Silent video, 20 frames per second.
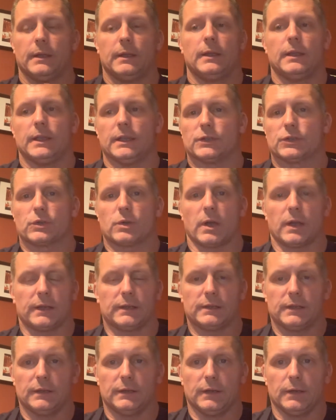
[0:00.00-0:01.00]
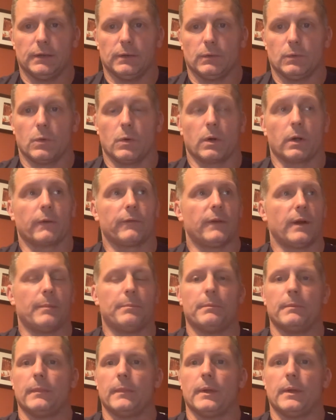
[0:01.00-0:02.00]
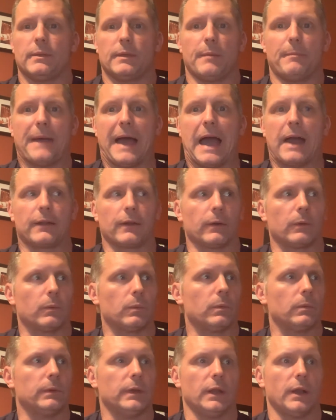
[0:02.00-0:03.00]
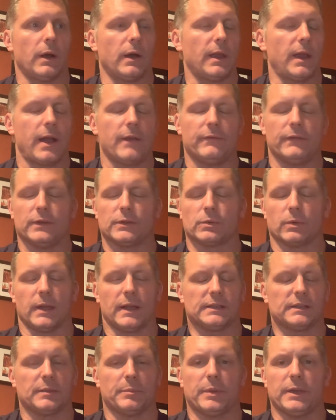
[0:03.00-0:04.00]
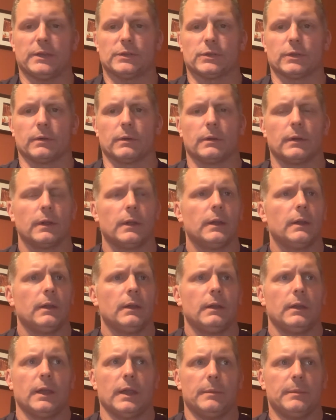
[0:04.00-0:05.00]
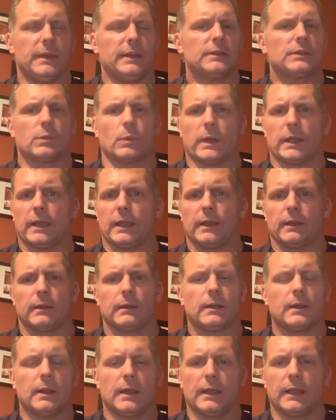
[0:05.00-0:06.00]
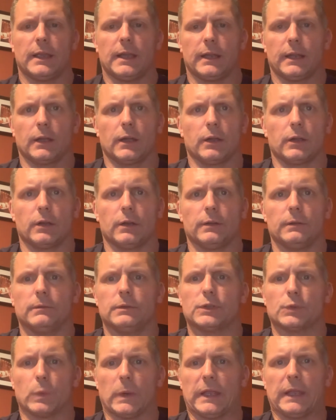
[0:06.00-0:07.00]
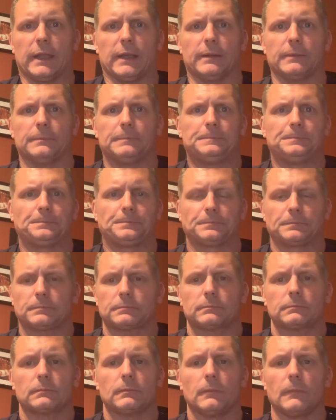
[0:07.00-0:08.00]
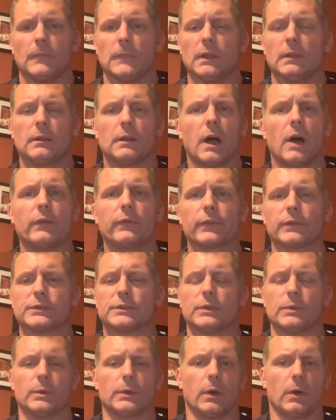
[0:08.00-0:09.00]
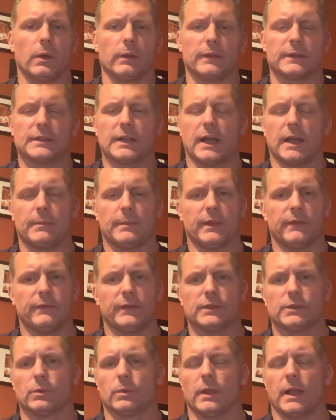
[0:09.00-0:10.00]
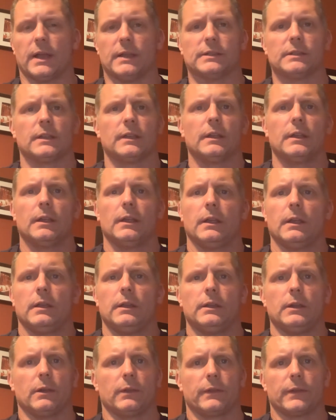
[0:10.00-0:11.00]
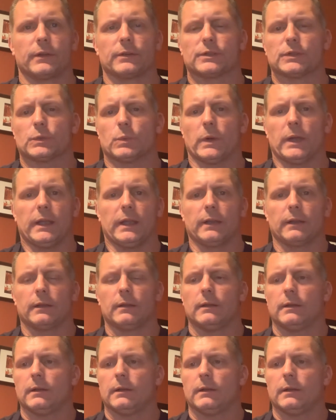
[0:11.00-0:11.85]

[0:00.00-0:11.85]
is trying to do. Or if I'm the batter, I visualize the pitcher and me swinging and getting a good swing in. Golfers do it all the time. They visualize, their swing,